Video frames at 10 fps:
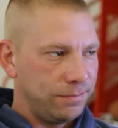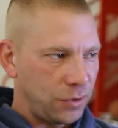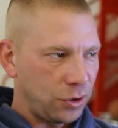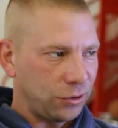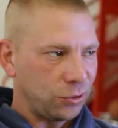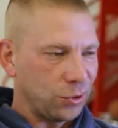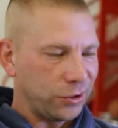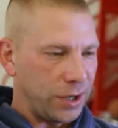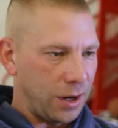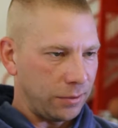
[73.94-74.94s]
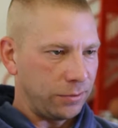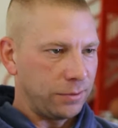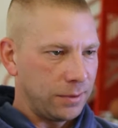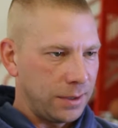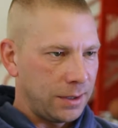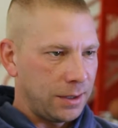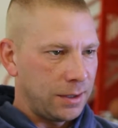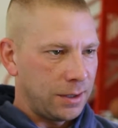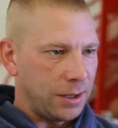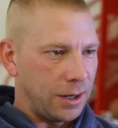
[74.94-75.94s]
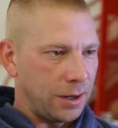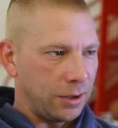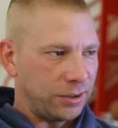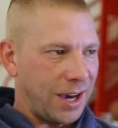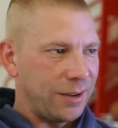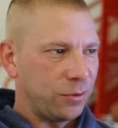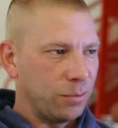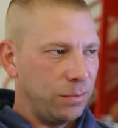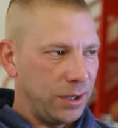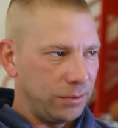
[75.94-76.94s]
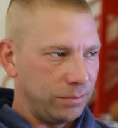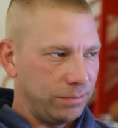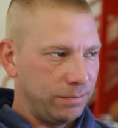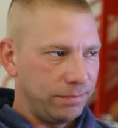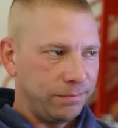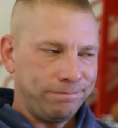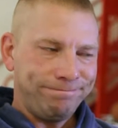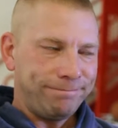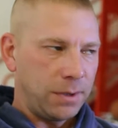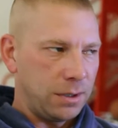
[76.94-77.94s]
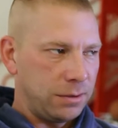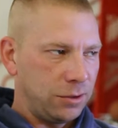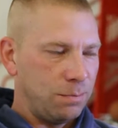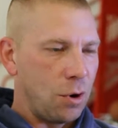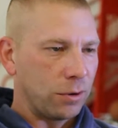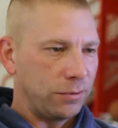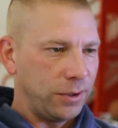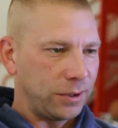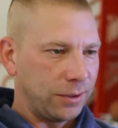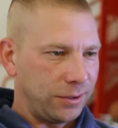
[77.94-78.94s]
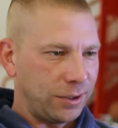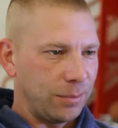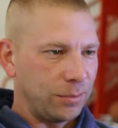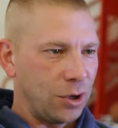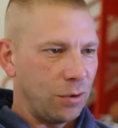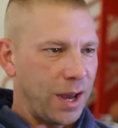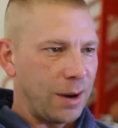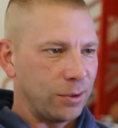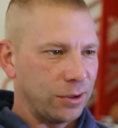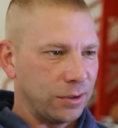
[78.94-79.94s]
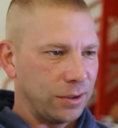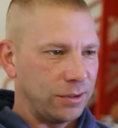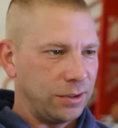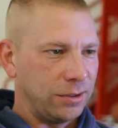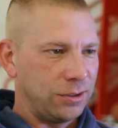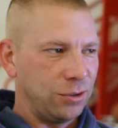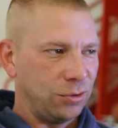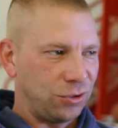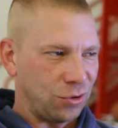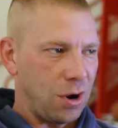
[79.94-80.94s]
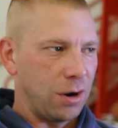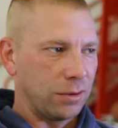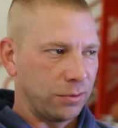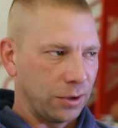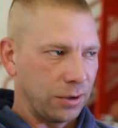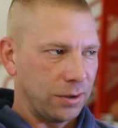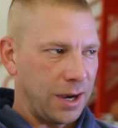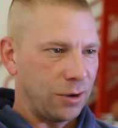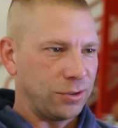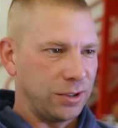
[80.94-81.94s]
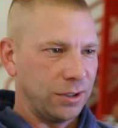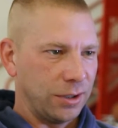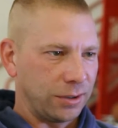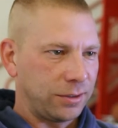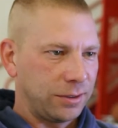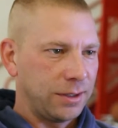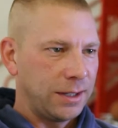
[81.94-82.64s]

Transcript: Chris is real tough. Uh, aside from being, she's born physically something going on with her that she's too strong for how she looks.